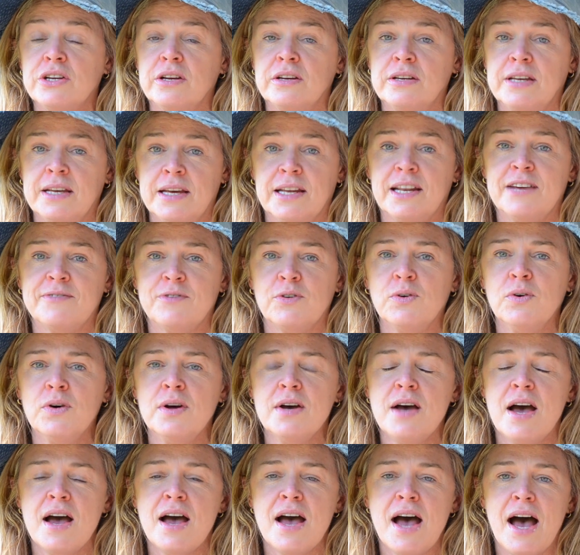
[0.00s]
year level.
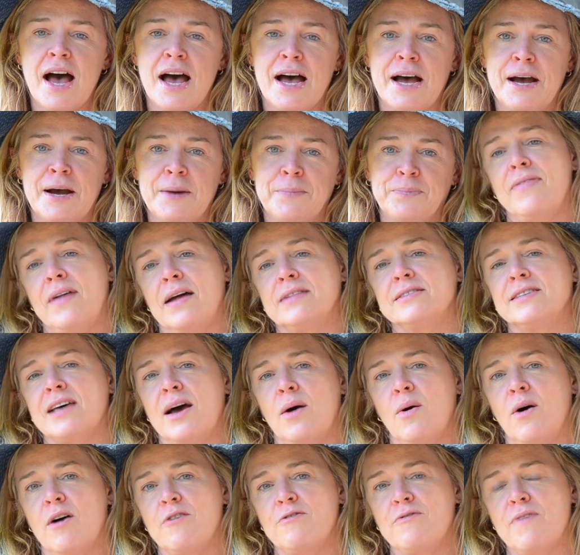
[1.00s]
That's how
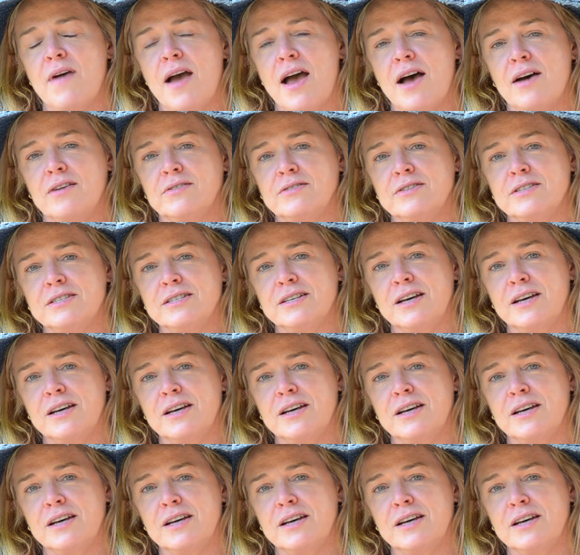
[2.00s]
I found